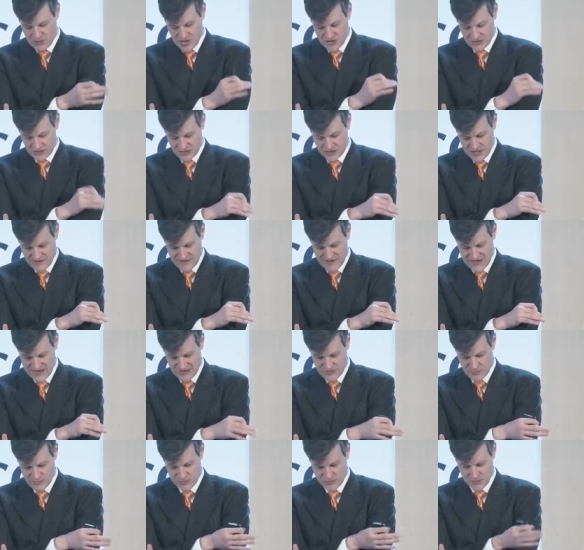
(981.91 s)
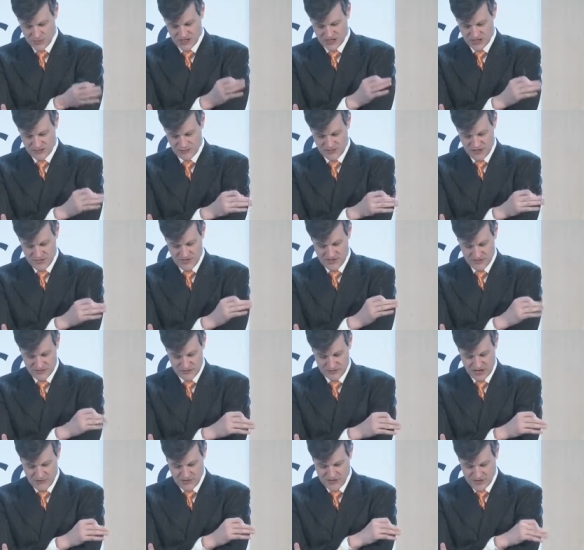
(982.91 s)
one, alternative data number two, and it drops, it
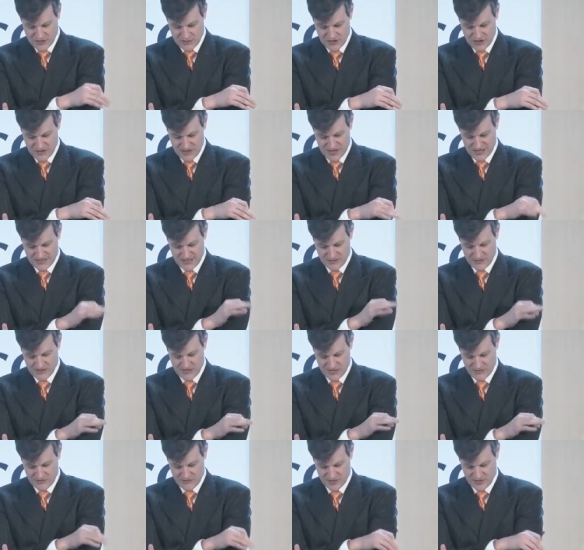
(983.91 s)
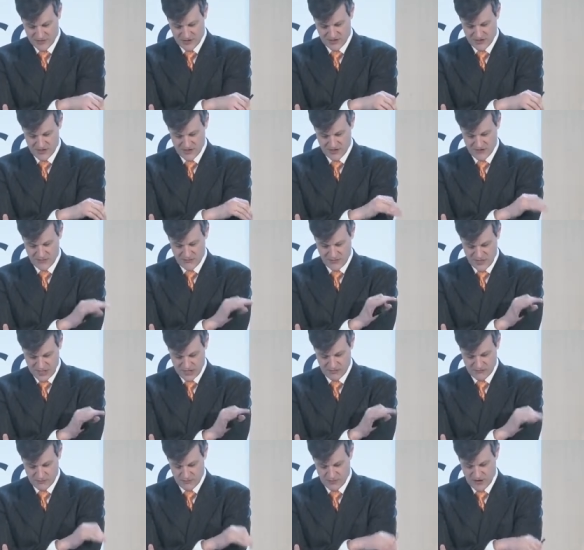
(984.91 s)
drops, it drops. I'll tell you the difference because it's a
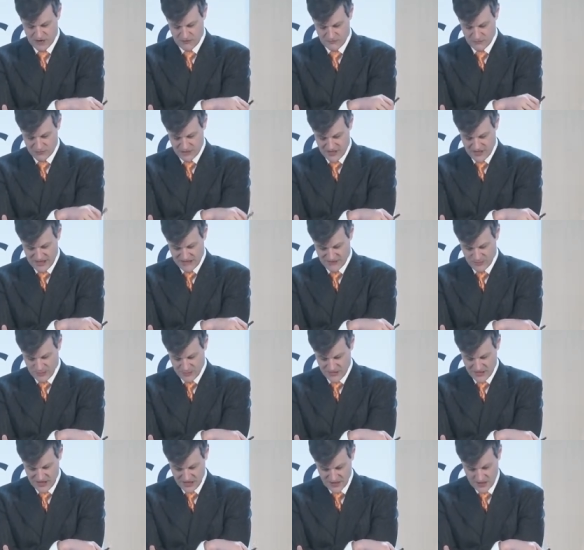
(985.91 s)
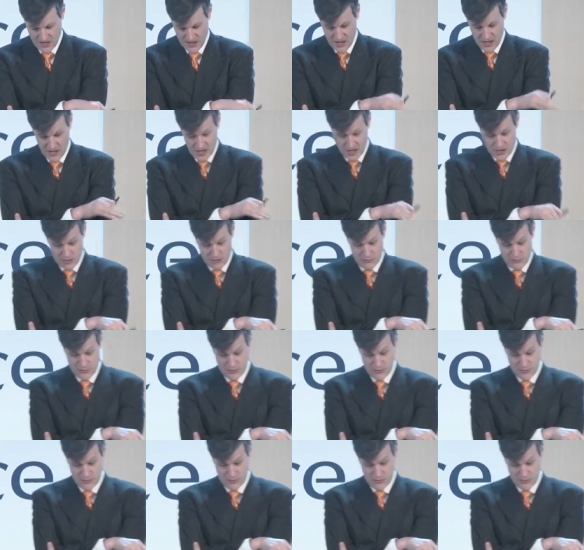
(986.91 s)
meaningful one 47%. You're